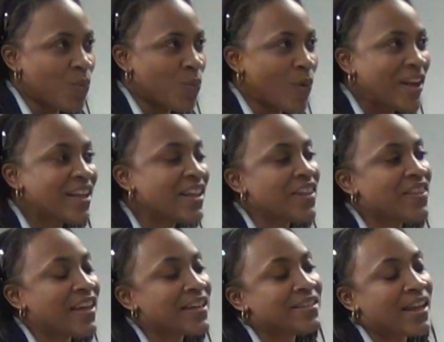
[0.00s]
One of the
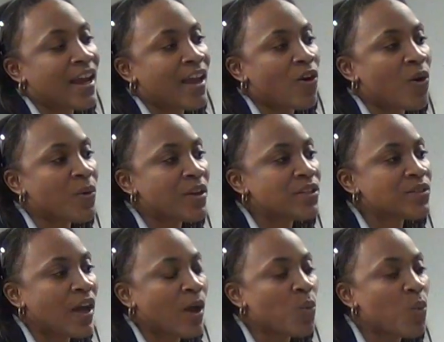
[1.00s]
things that I
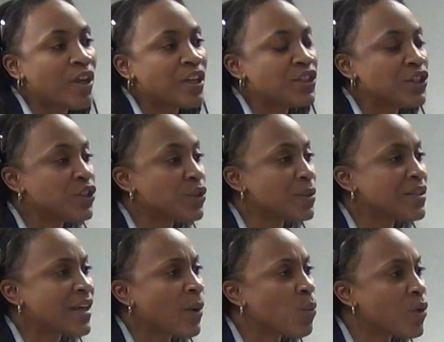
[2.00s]
wanted to do
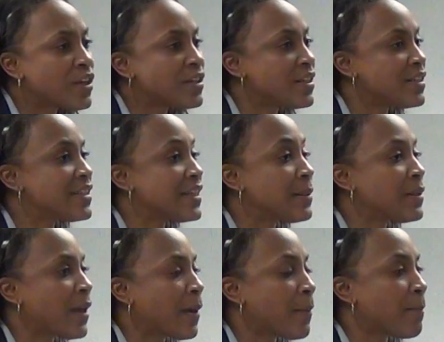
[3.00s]
is I wanted to see
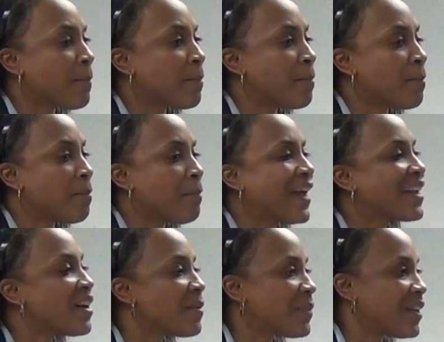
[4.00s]
that my
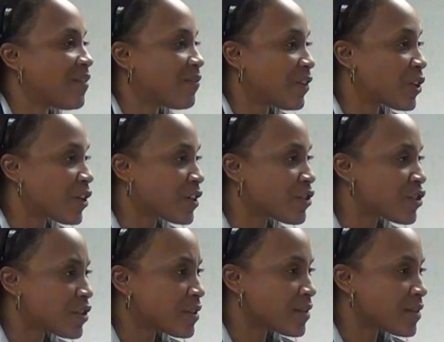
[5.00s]
company flourished.